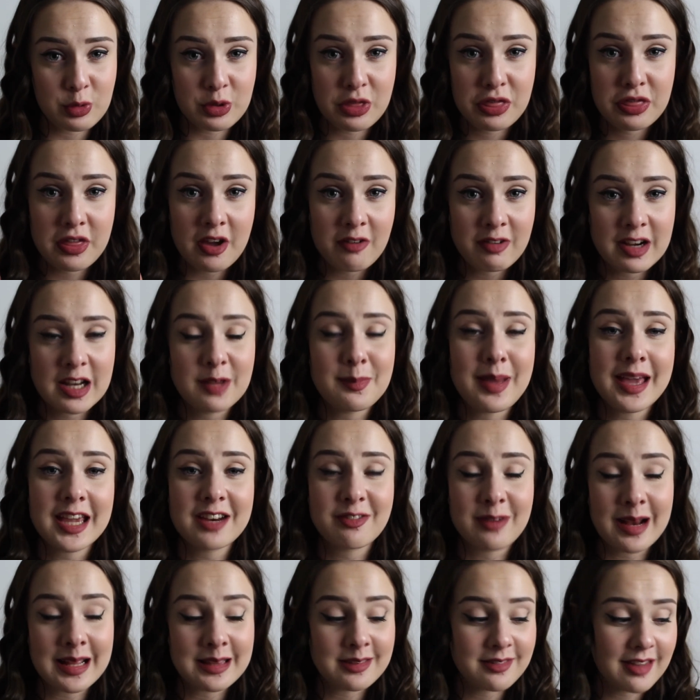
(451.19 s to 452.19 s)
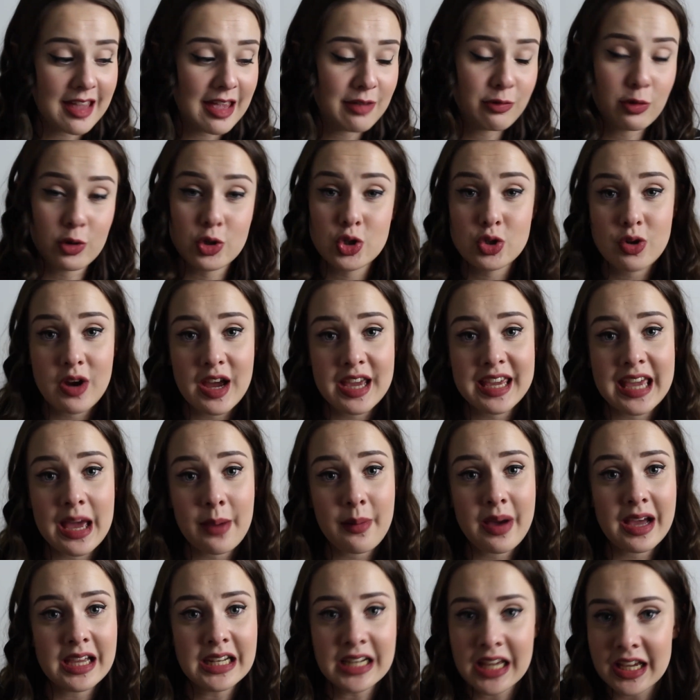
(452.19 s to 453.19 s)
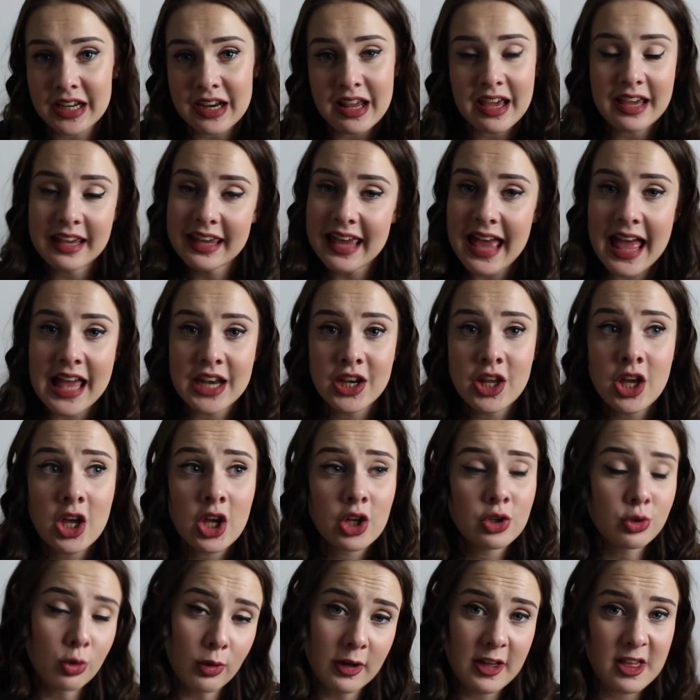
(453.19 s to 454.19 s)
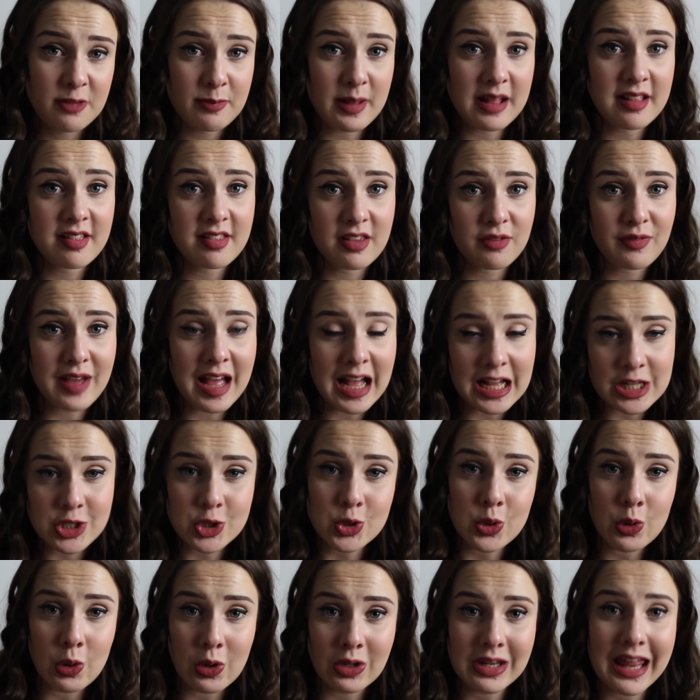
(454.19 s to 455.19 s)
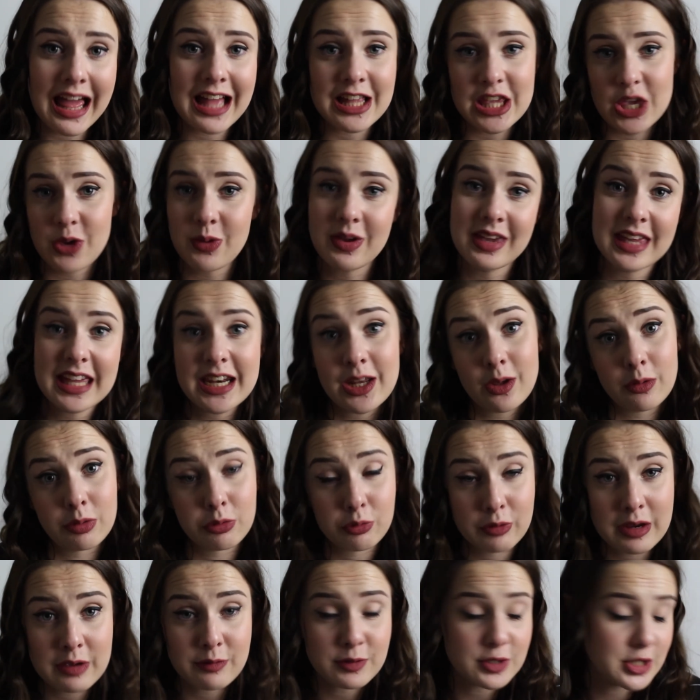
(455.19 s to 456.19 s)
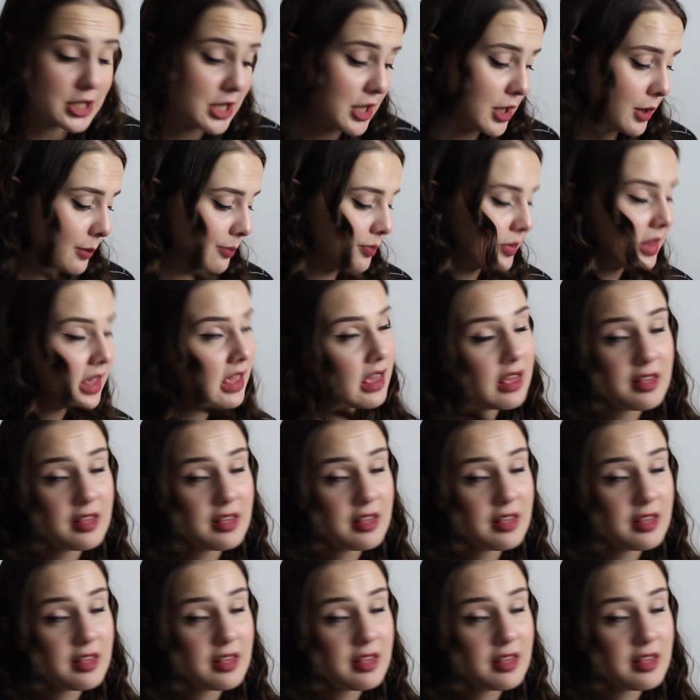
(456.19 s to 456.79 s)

Would thoroughly recommend it if you're trying out eyeliner. Again, not expensive at all, and you can get it on 3 for 2.